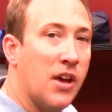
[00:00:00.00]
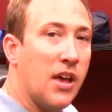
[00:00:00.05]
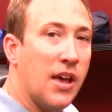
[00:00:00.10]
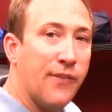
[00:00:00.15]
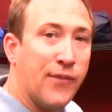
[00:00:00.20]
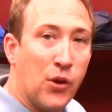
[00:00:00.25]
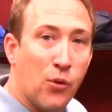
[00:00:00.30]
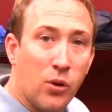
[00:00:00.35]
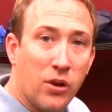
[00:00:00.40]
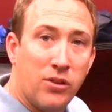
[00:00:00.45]

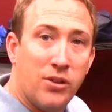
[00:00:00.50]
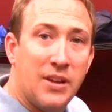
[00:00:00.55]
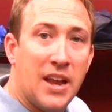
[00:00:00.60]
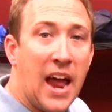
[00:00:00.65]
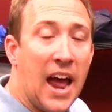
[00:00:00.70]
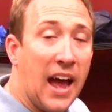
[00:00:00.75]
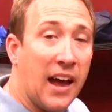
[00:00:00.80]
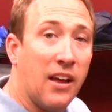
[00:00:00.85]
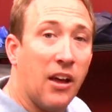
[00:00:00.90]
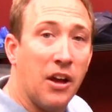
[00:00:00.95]
If you were to
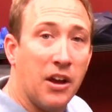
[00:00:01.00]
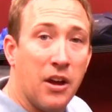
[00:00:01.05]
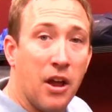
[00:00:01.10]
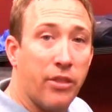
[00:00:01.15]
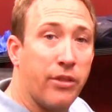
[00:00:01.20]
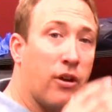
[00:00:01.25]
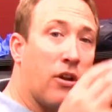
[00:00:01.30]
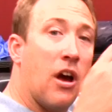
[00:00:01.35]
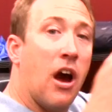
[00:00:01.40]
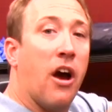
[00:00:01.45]
stack
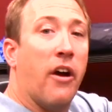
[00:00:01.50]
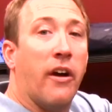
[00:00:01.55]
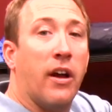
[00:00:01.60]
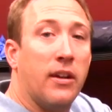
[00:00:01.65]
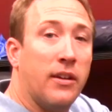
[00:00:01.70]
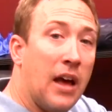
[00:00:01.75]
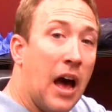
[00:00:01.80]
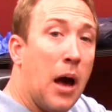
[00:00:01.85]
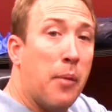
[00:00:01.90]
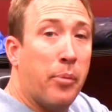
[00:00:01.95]
another car
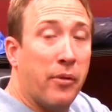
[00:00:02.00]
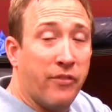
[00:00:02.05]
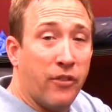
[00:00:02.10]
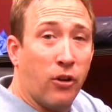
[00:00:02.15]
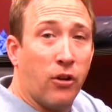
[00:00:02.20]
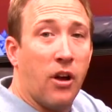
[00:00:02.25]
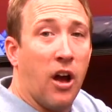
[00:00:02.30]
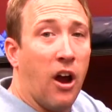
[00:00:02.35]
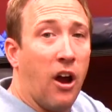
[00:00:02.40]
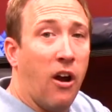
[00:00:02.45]
on top of
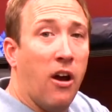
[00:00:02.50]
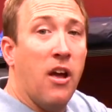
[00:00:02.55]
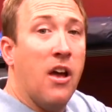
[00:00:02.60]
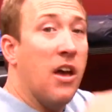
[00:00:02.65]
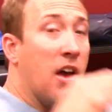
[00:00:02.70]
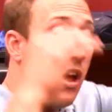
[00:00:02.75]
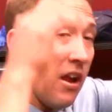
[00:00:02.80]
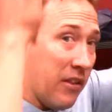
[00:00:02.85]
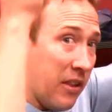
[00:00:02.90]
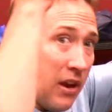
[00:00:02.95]
your car
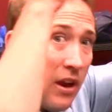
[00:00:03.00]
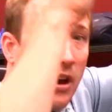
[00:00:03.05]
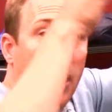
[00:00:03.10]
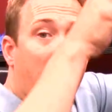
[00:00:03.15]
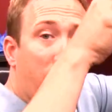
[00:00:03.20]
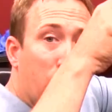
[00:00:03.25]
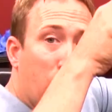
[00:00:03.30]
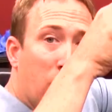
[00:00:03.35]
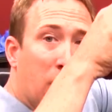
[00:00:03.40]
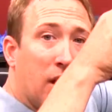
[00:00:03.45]
and then
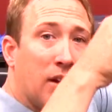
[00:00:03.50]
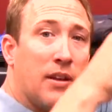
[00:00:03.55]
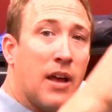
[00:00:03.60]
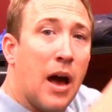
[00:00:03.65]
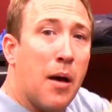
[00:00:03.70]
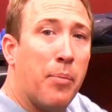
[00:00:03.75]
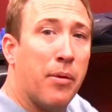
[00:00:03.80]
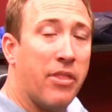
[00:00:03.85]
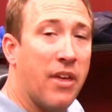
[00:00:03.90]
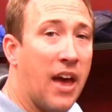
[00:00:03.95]
another one on
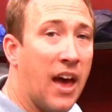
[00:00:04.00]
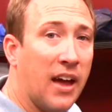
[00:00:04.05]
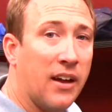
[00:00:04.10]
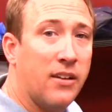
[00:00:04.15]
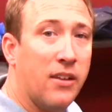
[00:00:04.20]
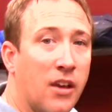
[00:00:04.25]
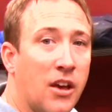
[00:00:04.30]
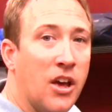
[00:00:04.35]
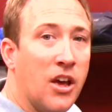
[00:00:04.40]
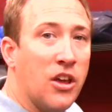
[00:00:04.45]
top of
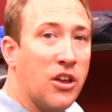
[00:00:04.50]
that,